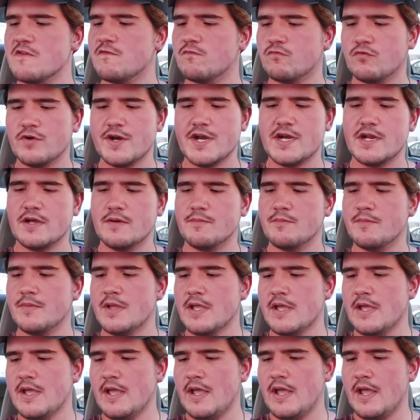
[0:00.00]
freedom,
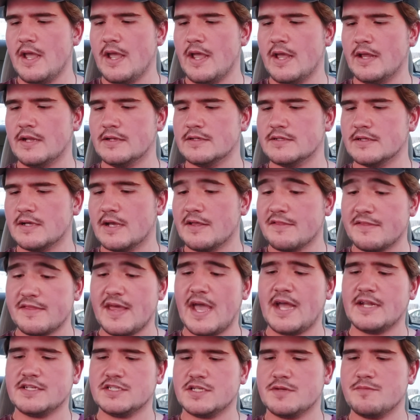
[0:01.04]
and
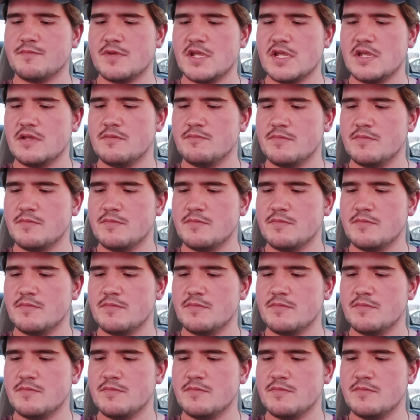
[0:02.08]
that to me